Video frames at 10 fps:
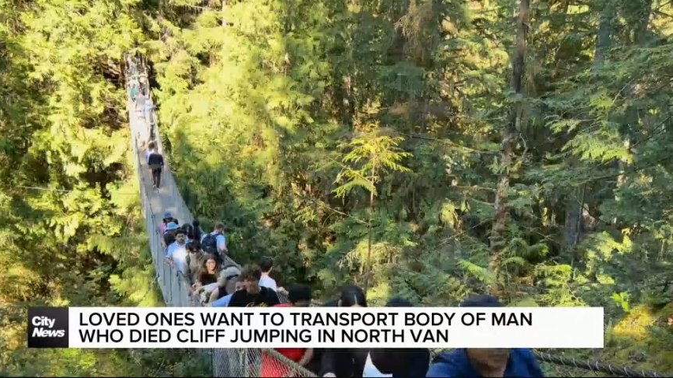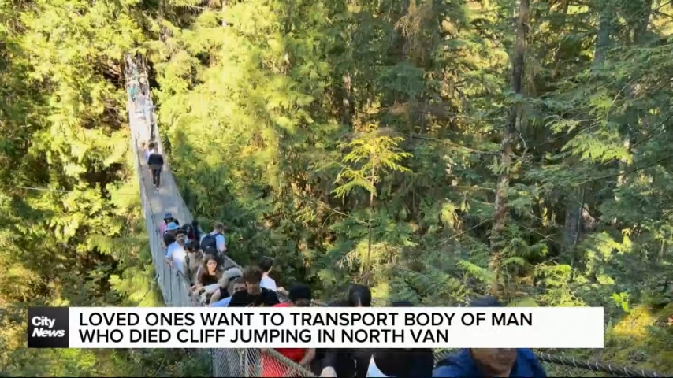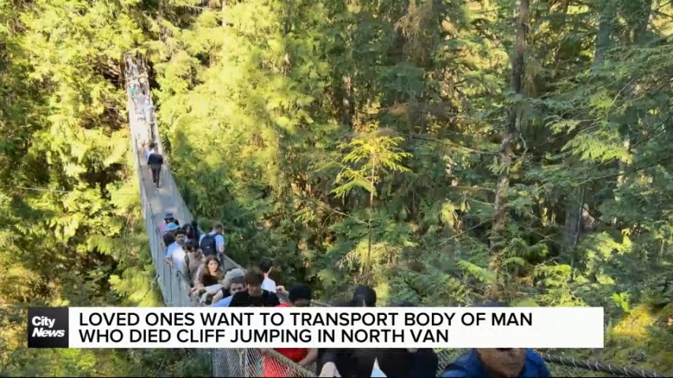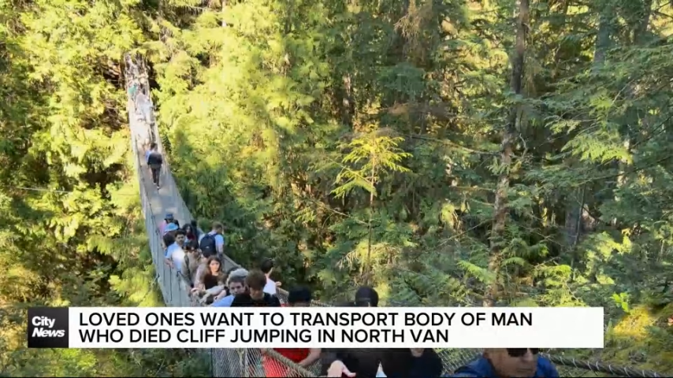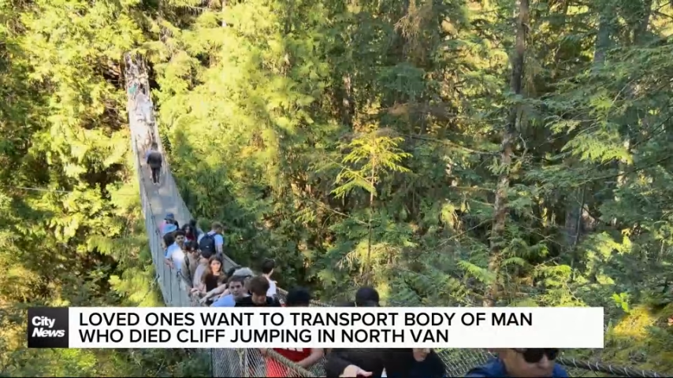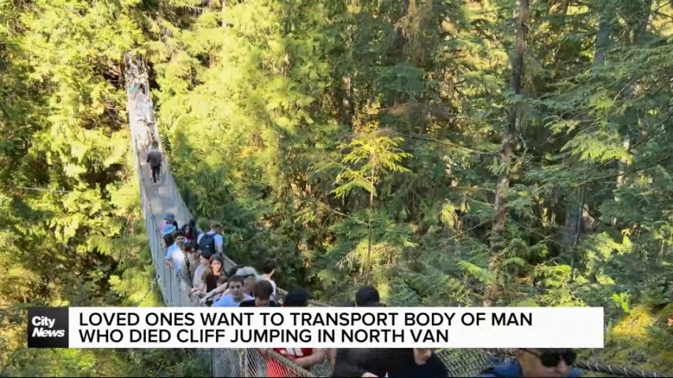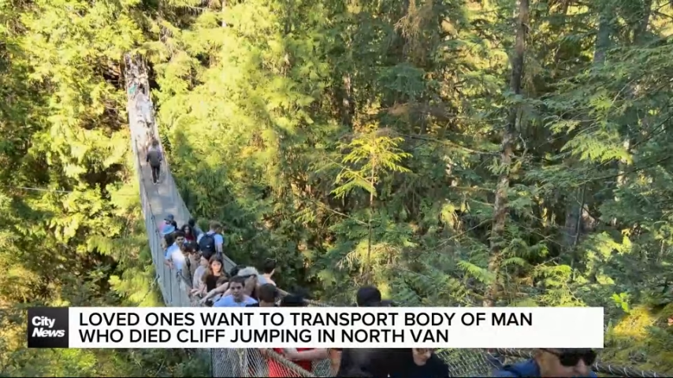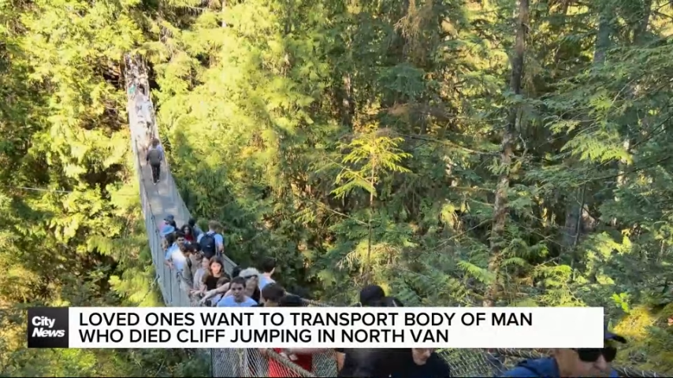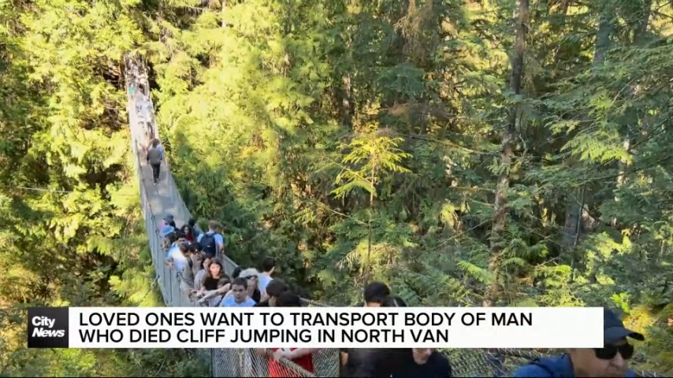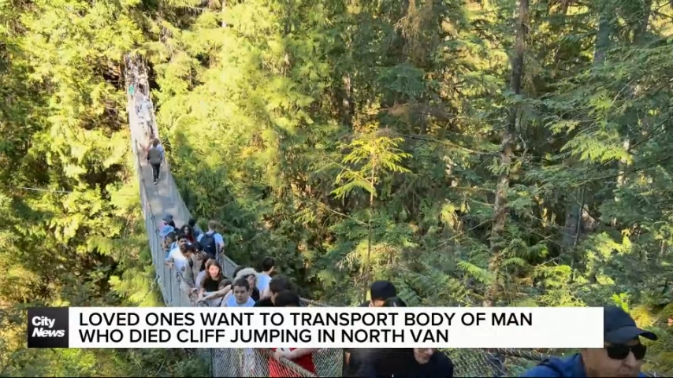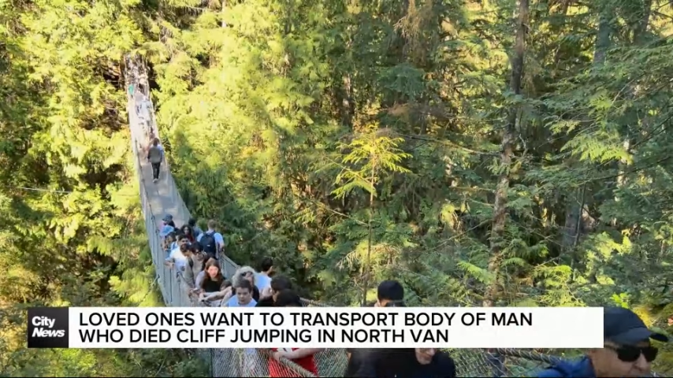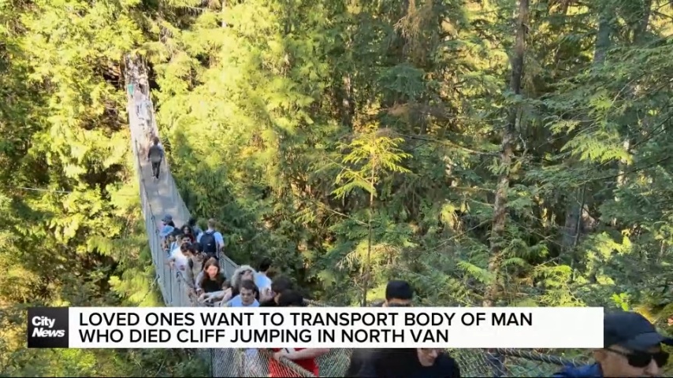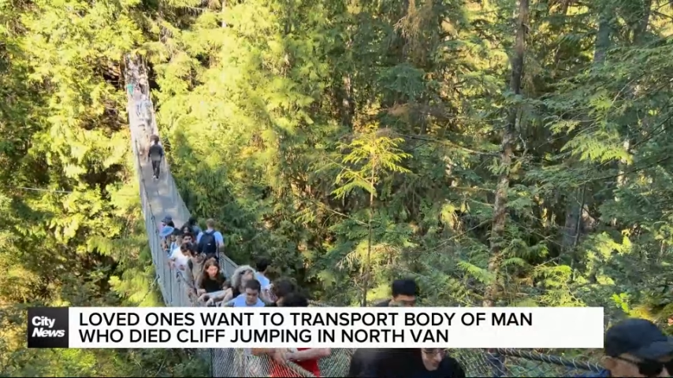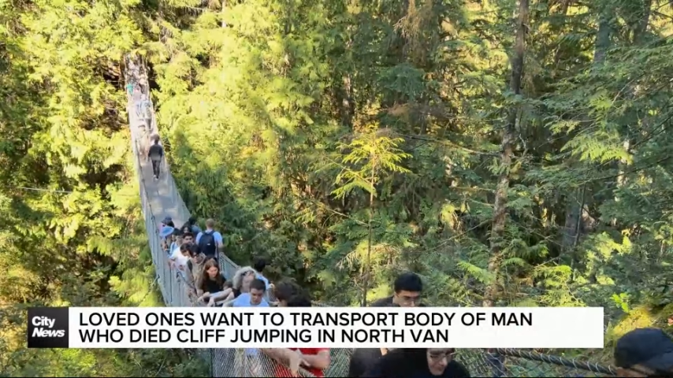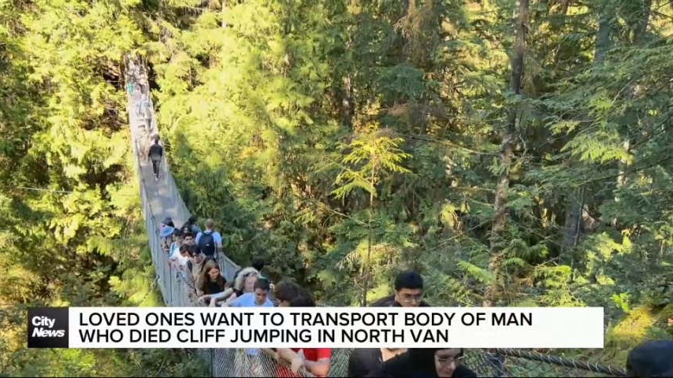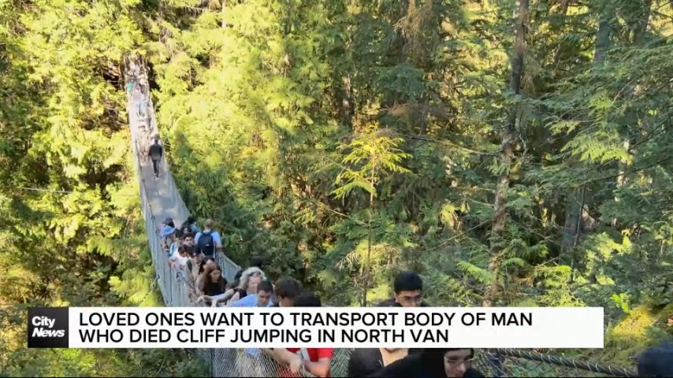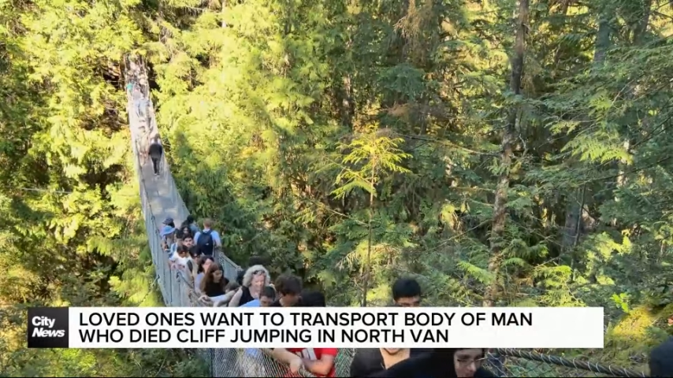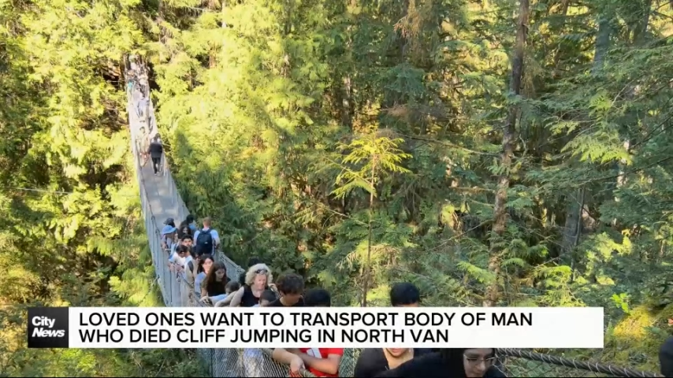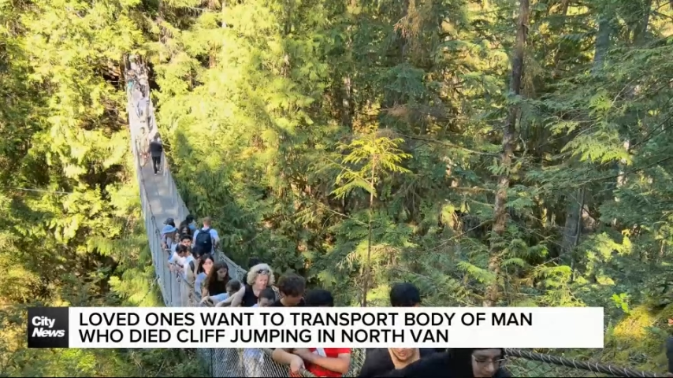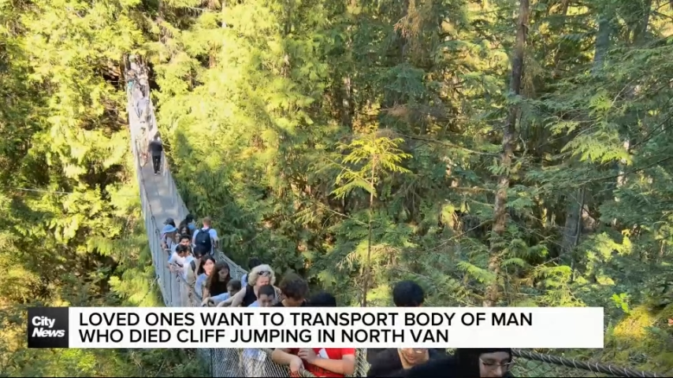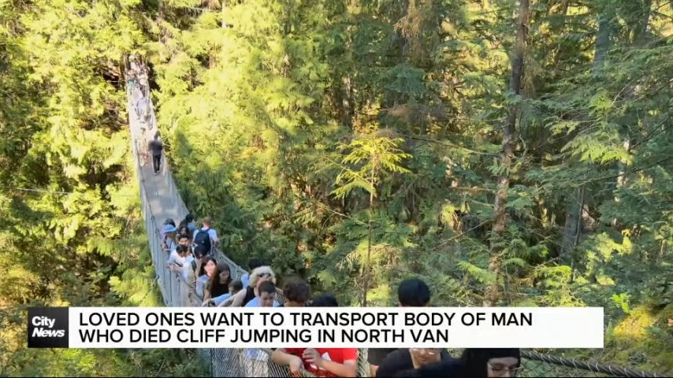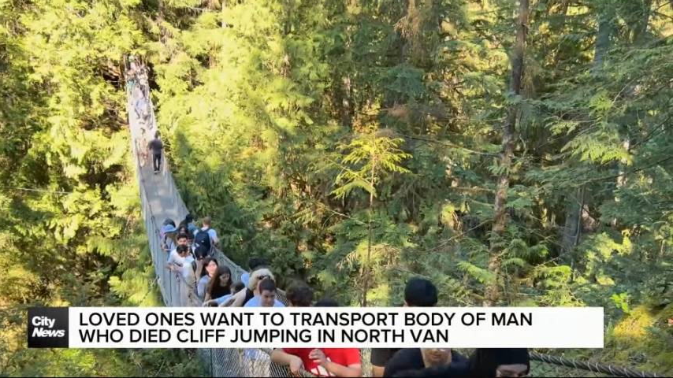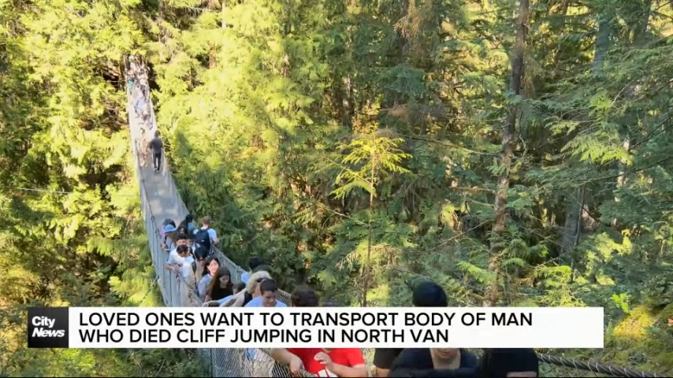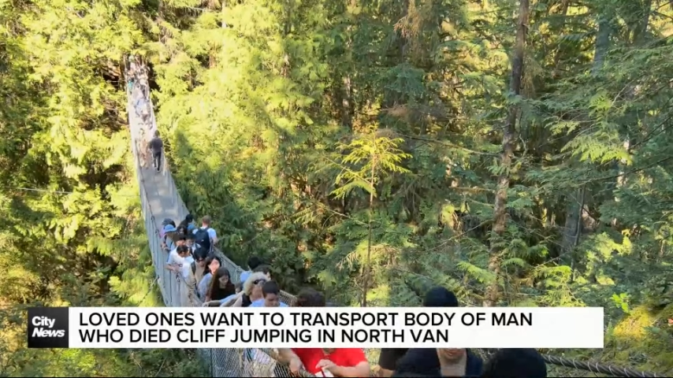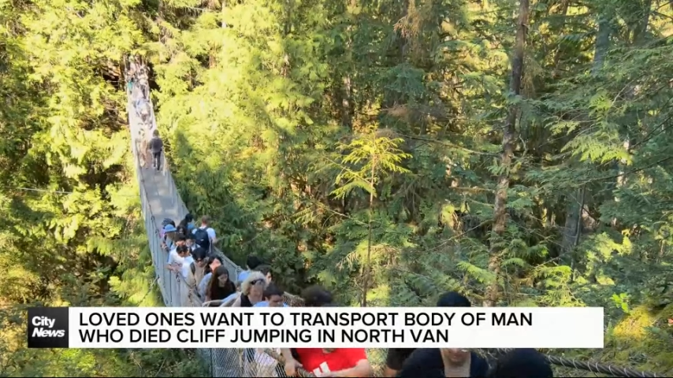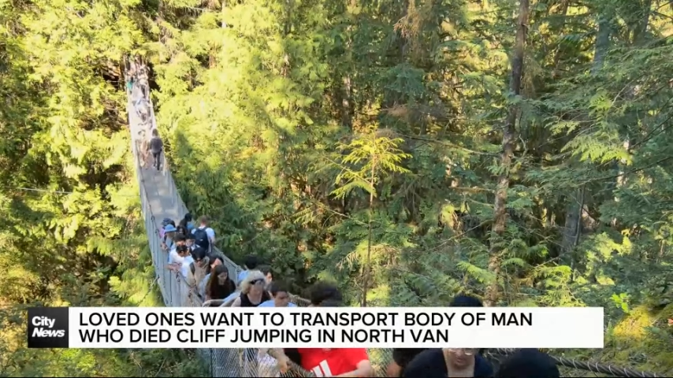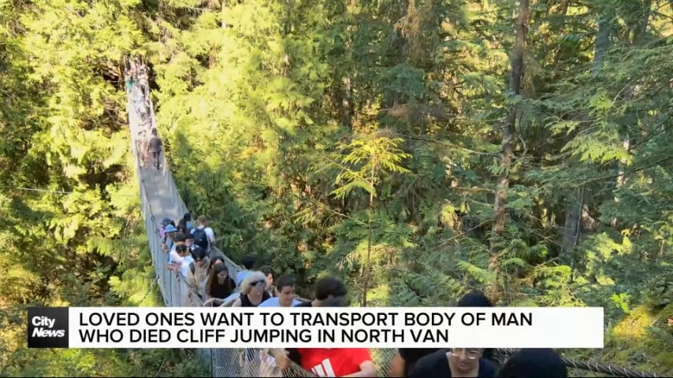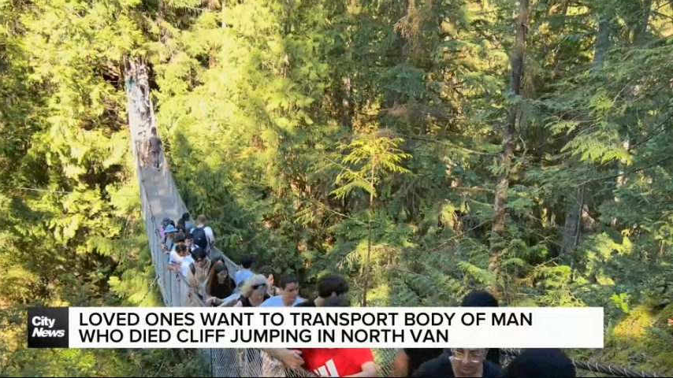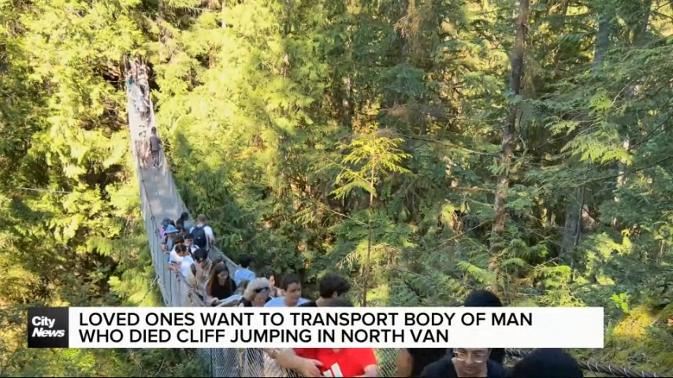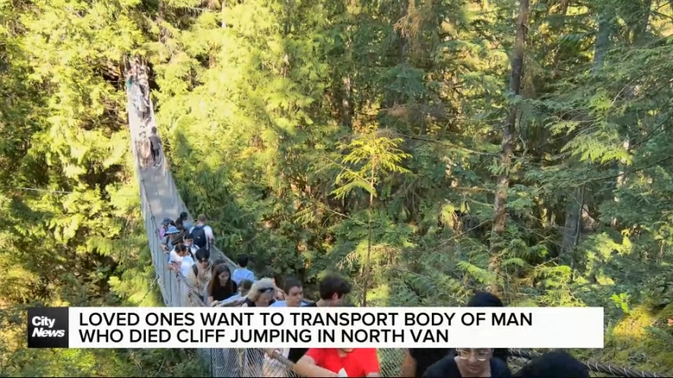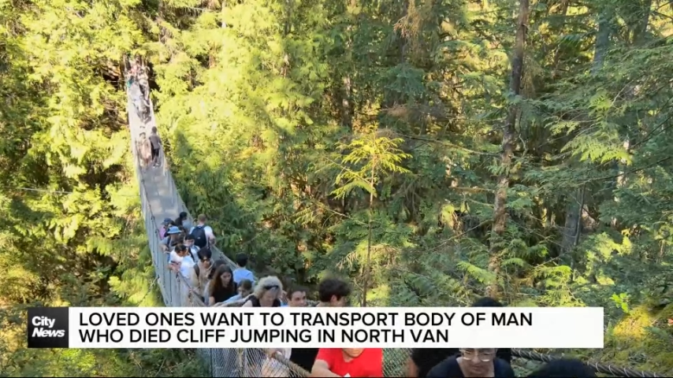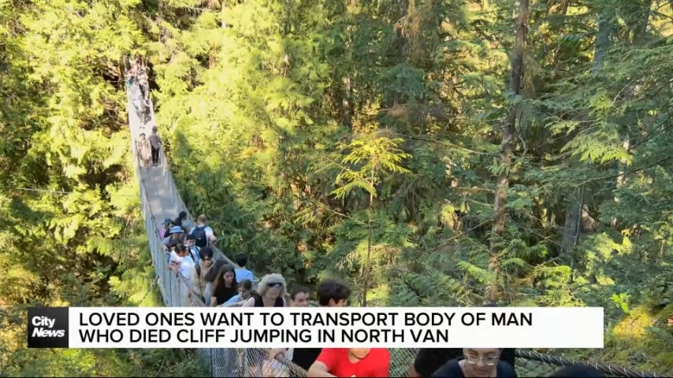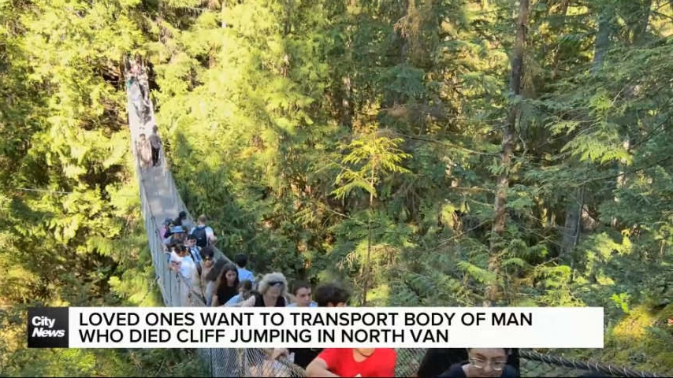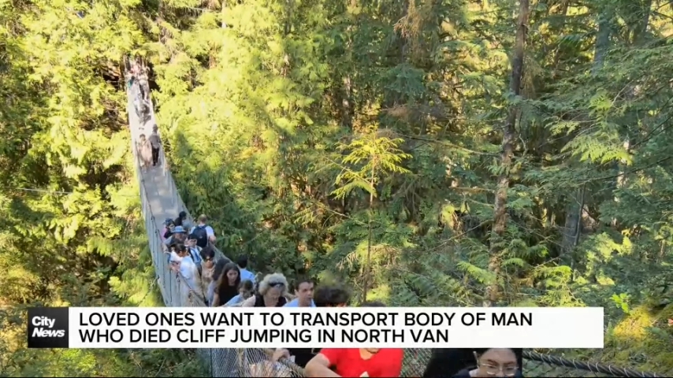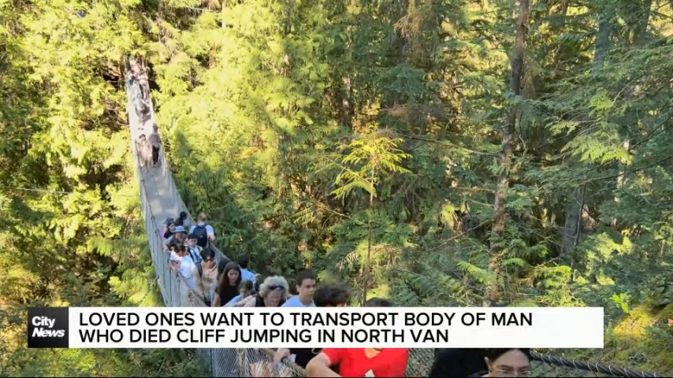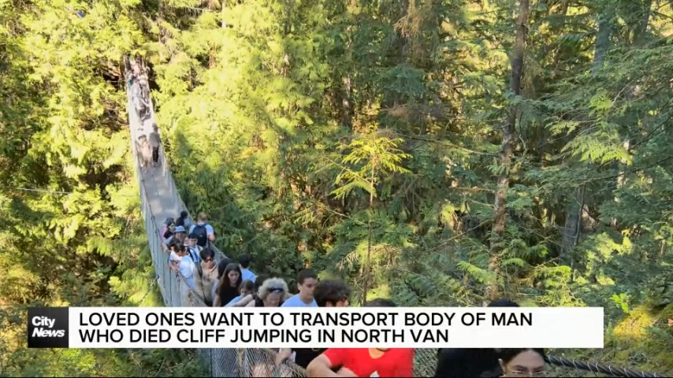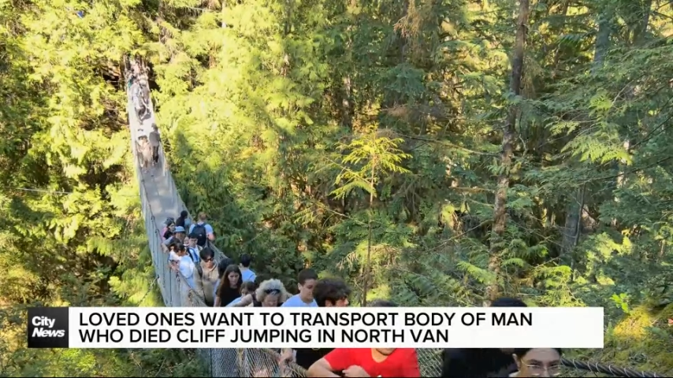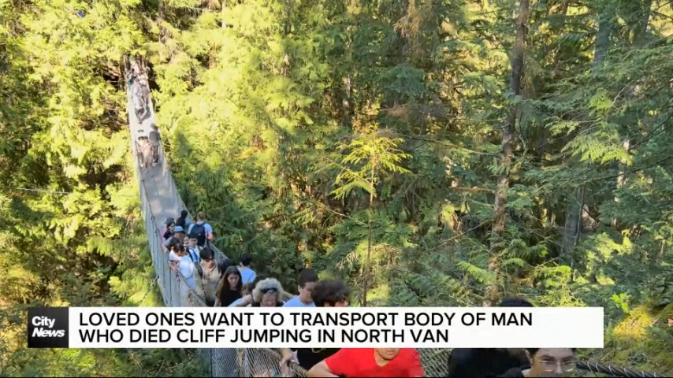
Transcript: No face is visible, so there are no lips to read.